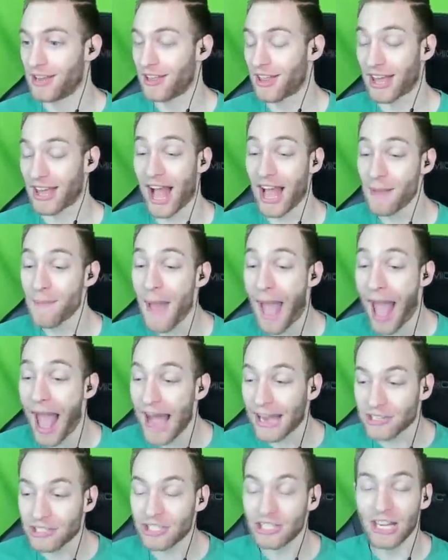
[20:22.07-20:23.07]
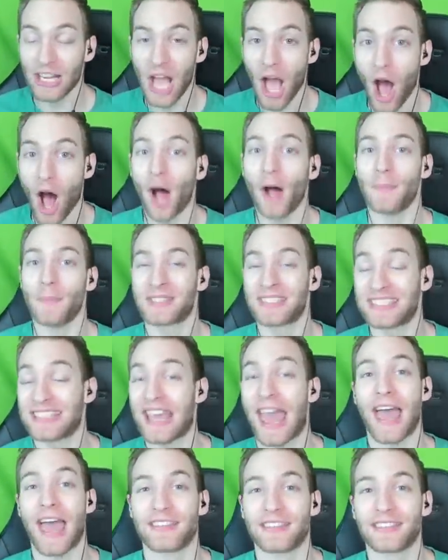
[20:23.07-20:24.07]
Like, I'm actually
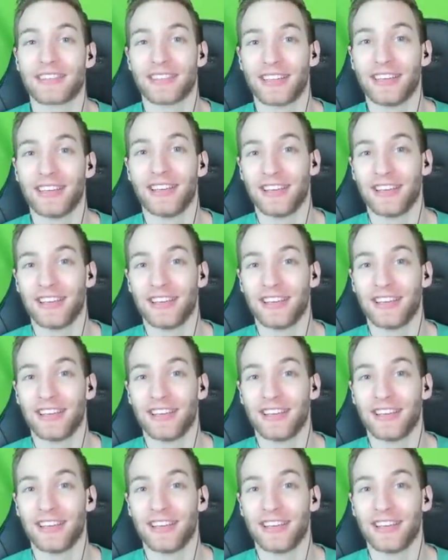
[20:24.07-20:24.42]
upset